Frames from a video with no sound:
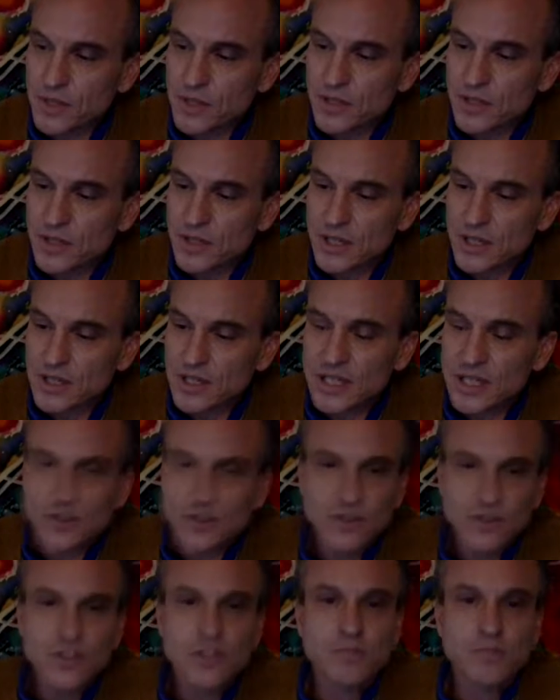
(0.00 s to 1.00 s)
is it
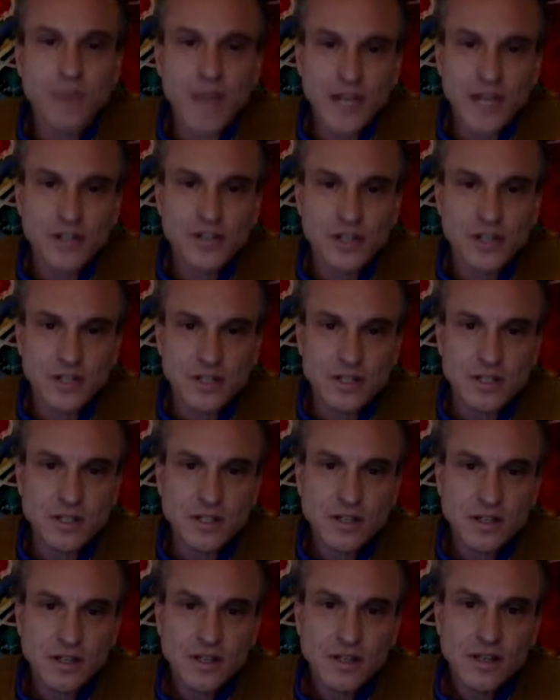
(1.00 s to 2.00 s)
teaches us patience.
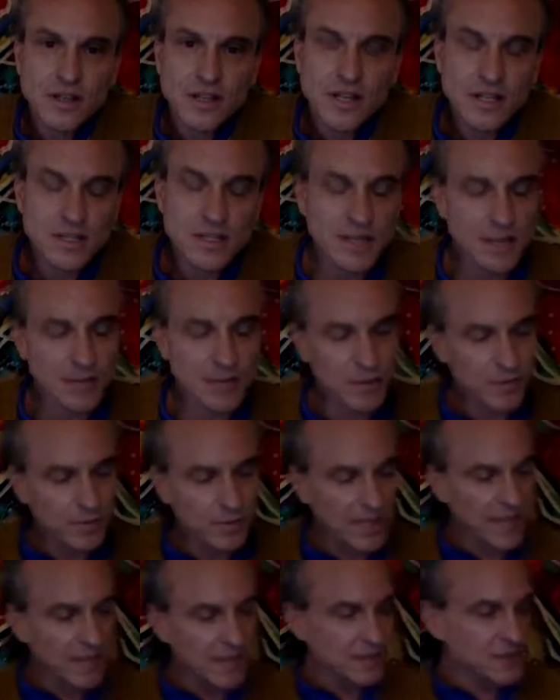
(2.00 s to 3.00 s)
It's like we
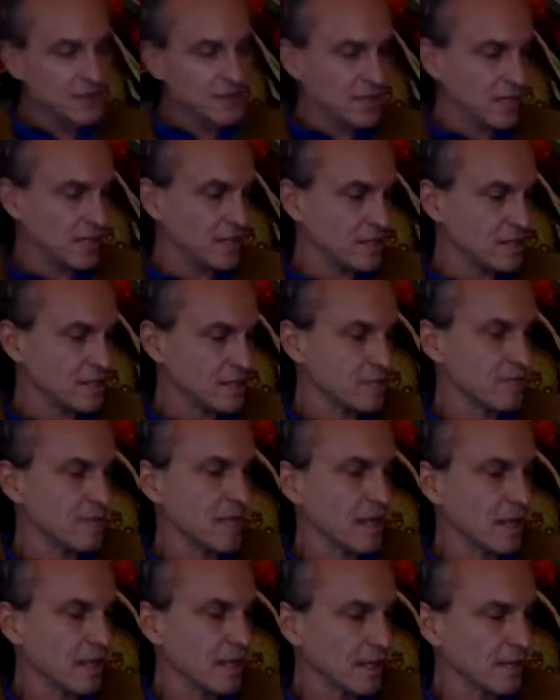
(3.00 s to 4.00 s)
plant the seeds at the
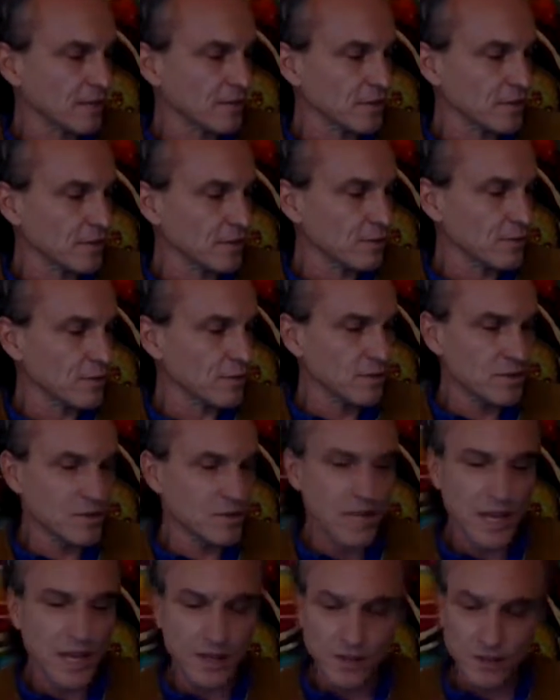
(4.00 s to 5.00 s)
beginning of the new moon
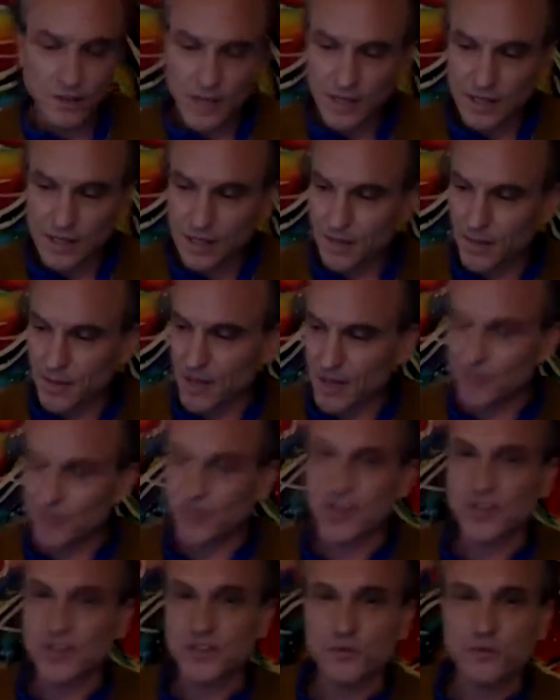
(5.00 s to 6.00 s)
cycle, and they
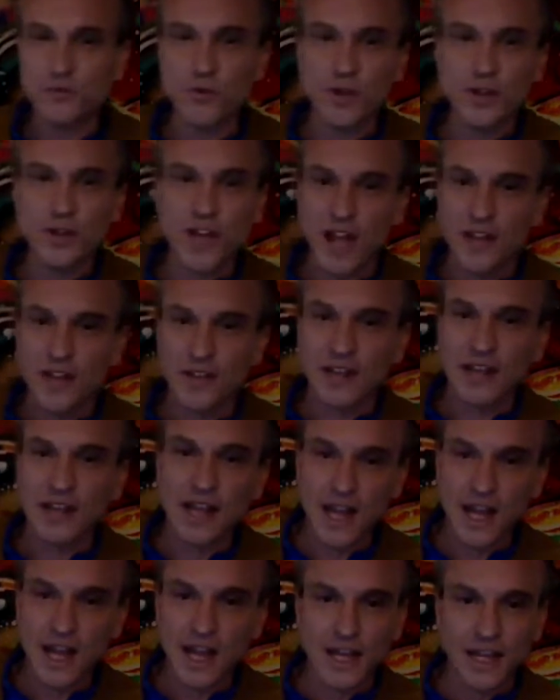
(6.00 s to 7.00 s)
manifest somewhere down the
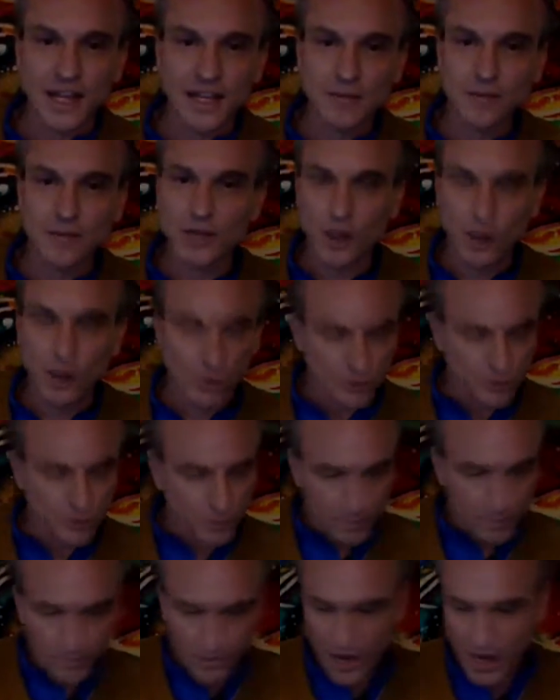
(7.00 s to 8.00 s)
line, and we go through
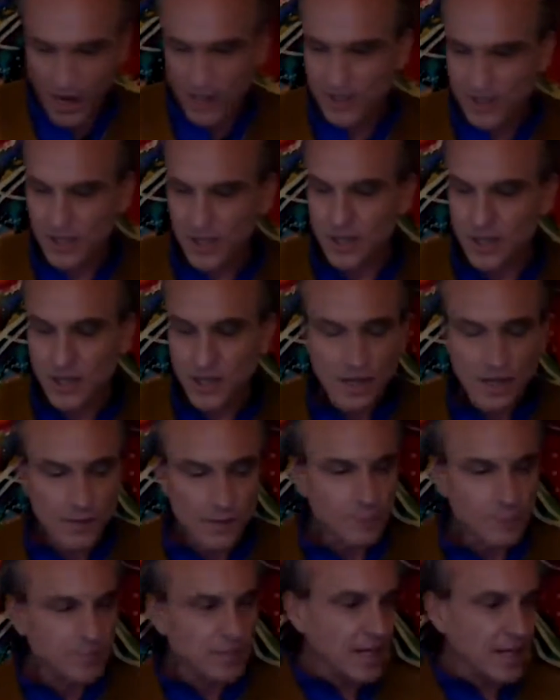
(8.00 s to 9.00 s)
a process. We
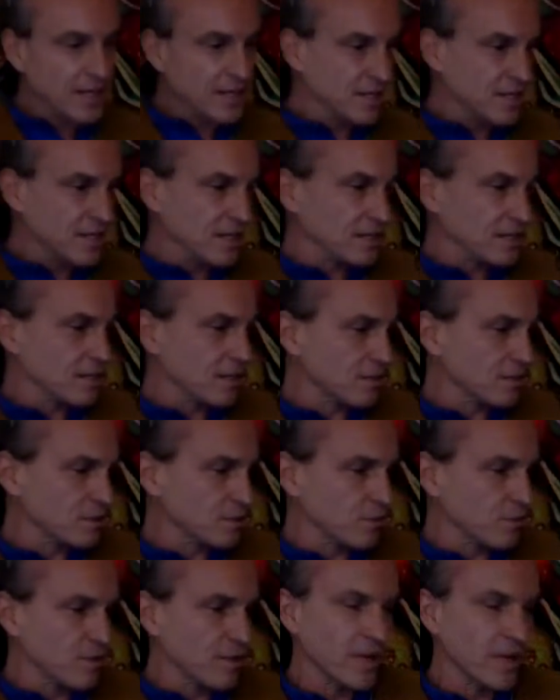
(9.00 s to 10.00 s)
plant seeds in the
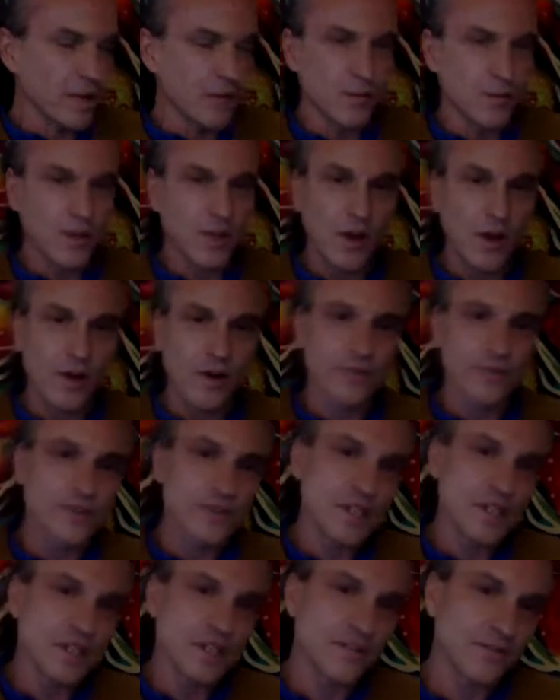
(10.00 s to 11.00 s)
spring and we
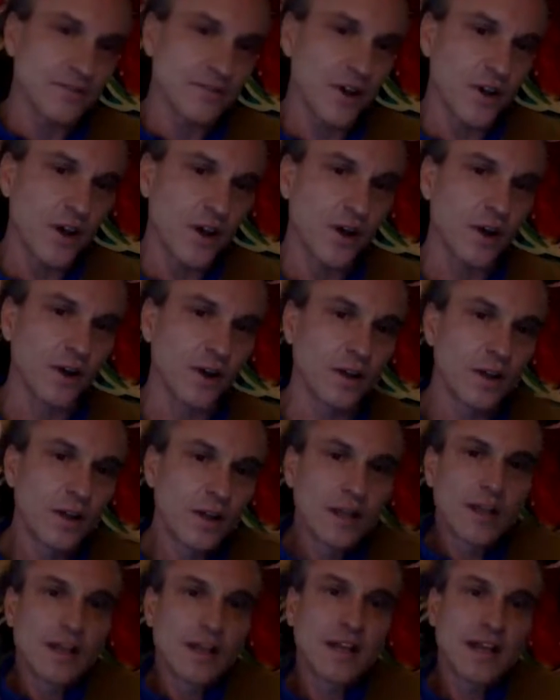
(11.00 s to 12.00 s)
harvest in the fall.
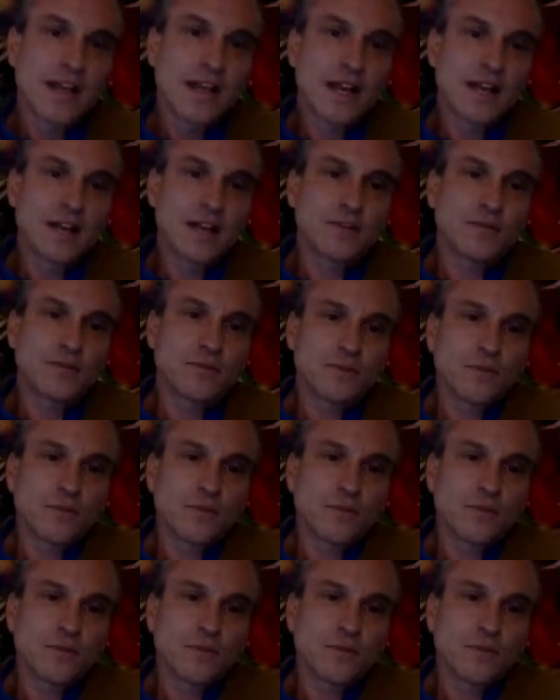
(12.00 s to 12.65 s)
And